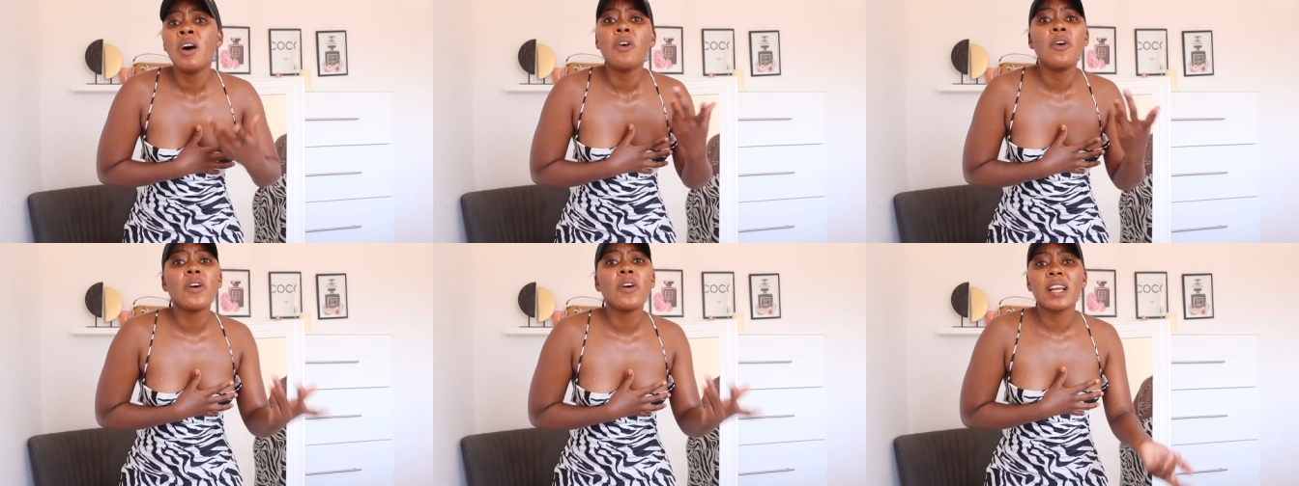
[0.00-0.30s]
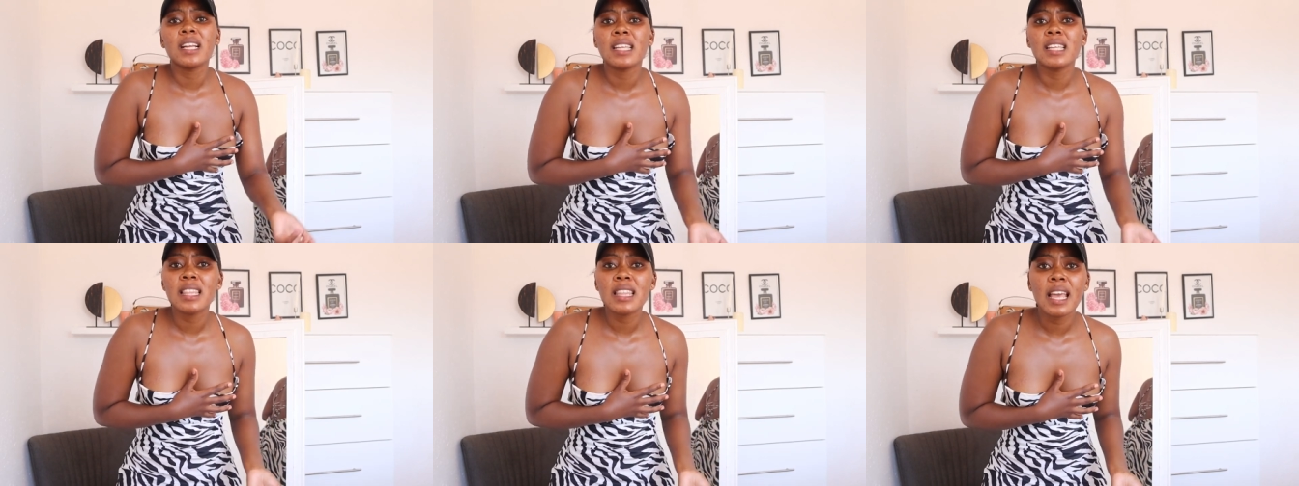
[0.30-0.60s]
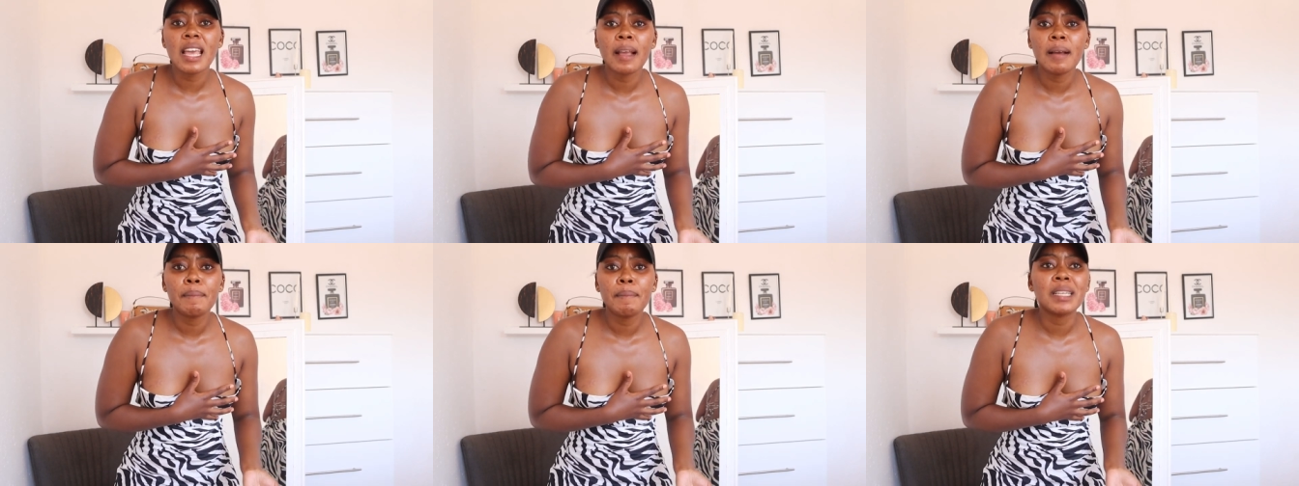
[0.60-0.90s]
or
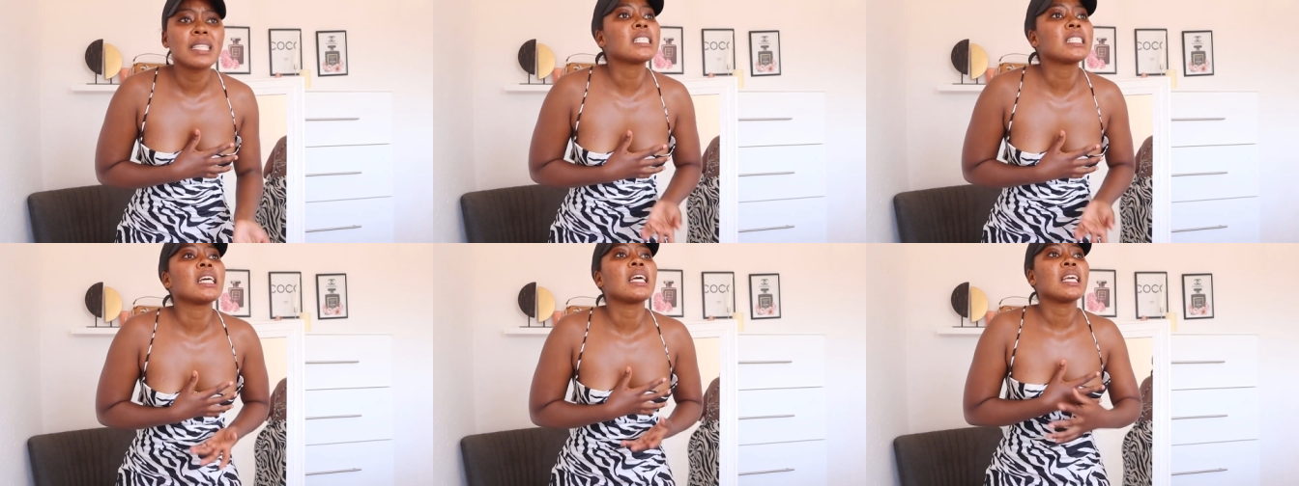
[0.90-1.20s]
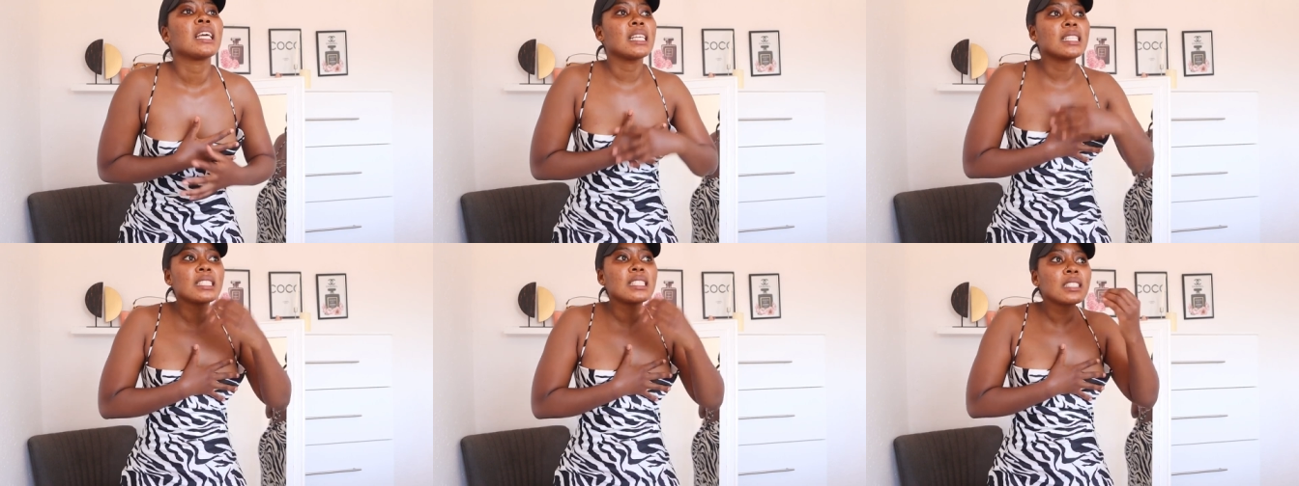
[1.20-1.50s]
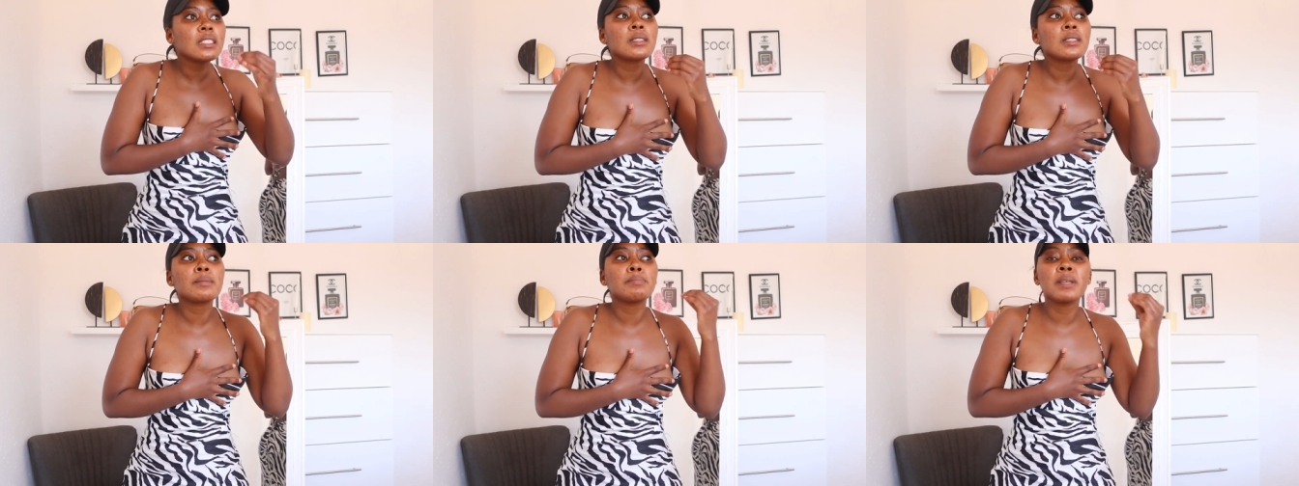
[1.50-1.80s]
anything, but it
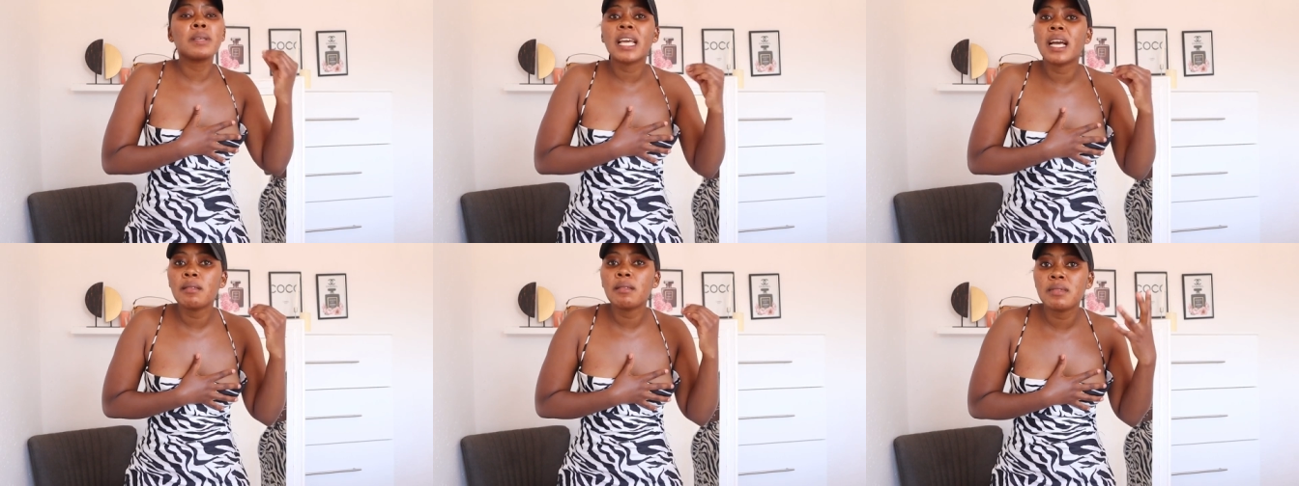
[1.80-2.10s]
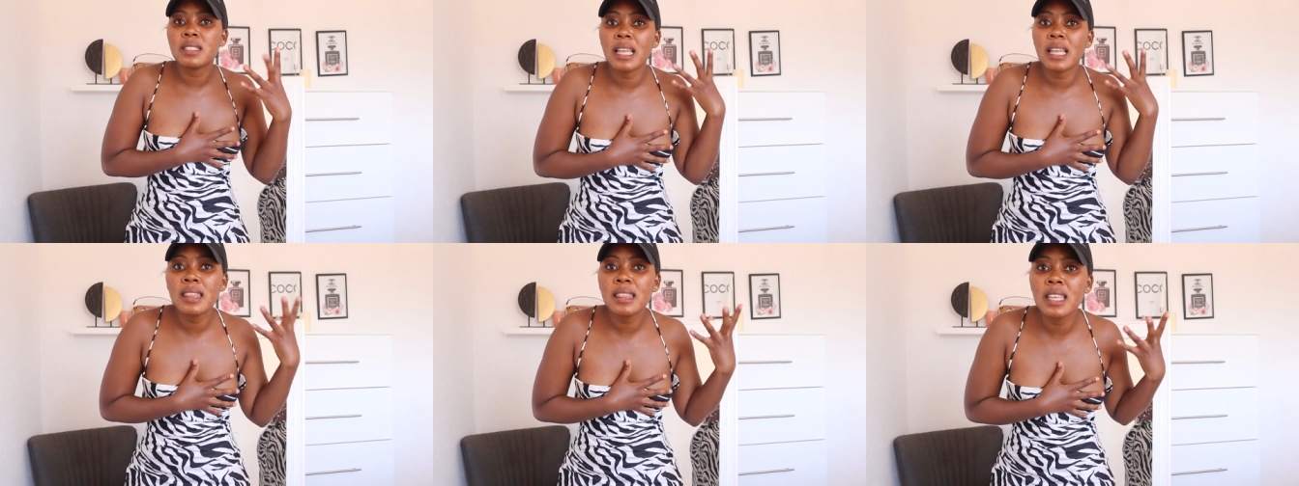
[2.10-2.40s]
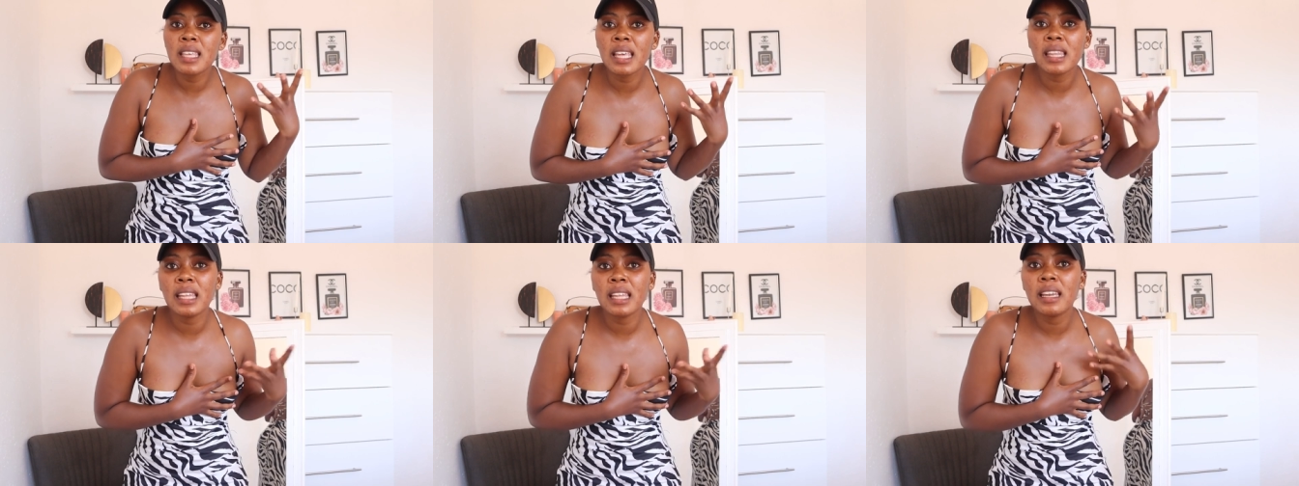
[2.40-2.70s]
just becomes that
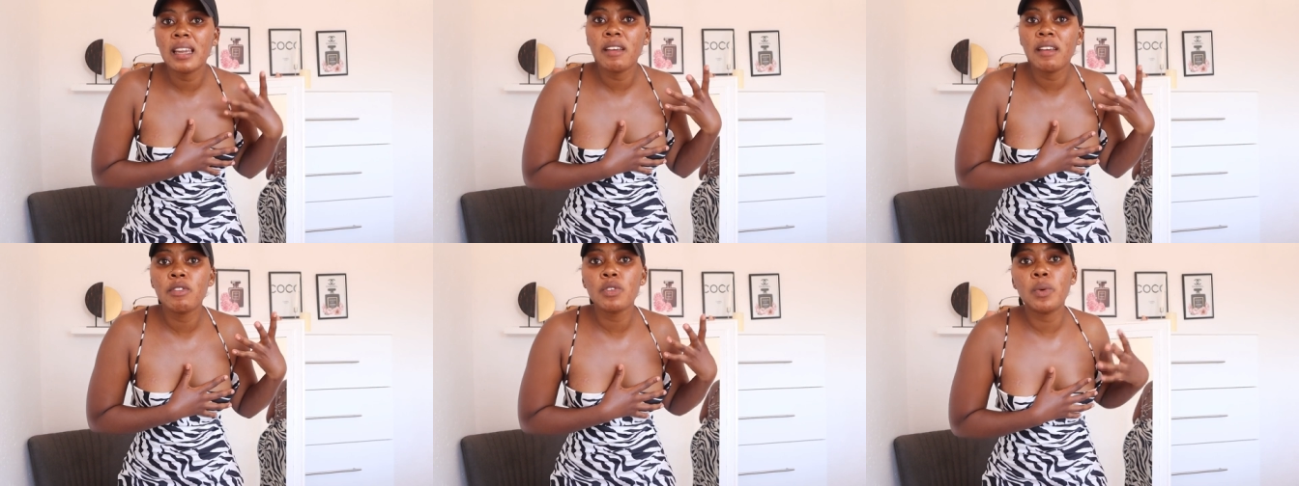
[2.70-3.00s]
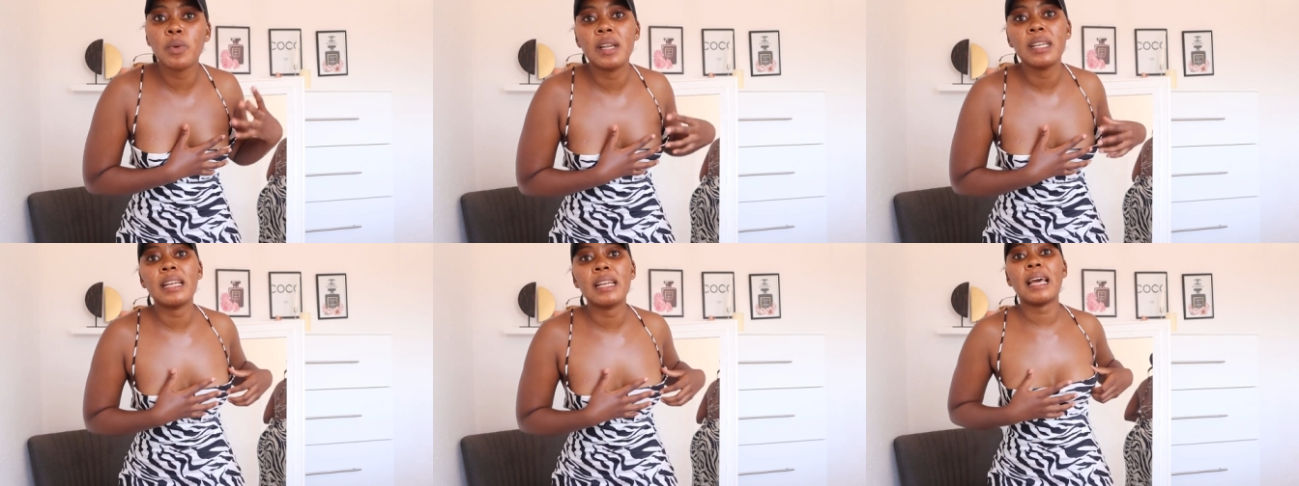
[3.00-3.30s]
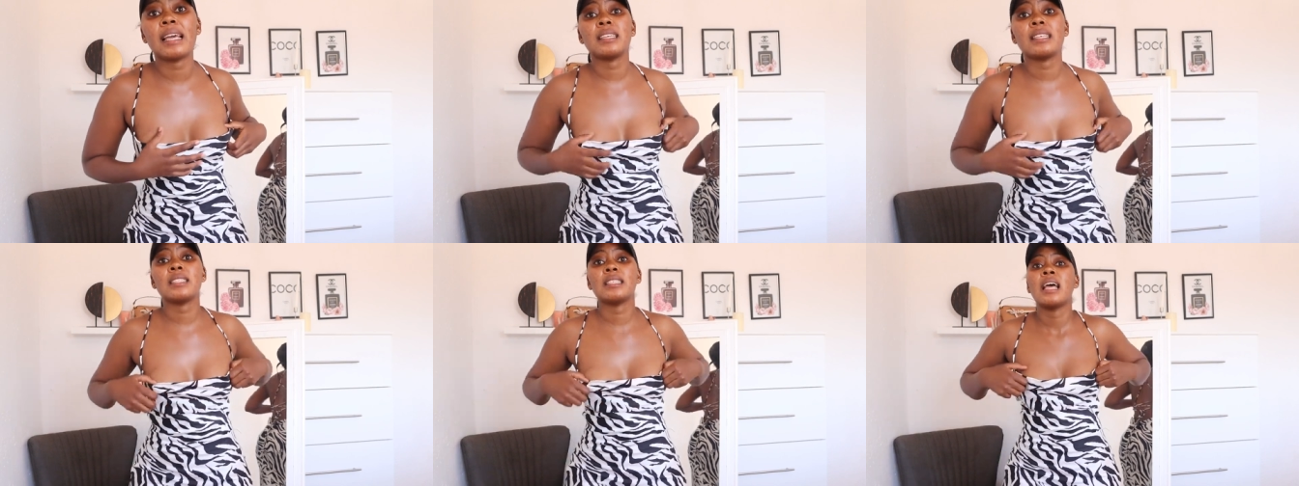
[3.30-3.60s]
thing that everyone
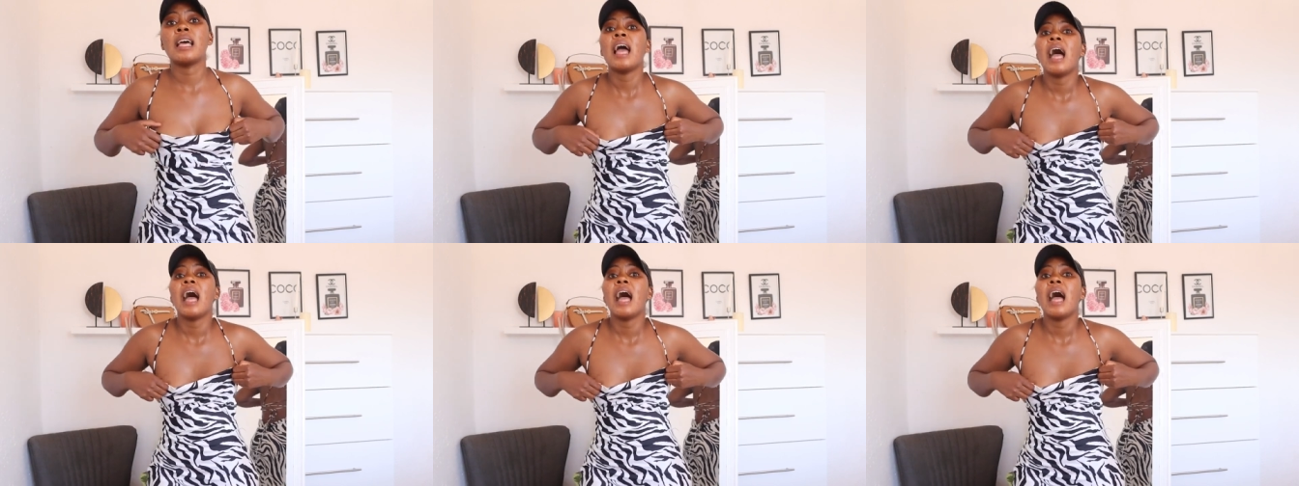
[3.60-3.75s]
likes.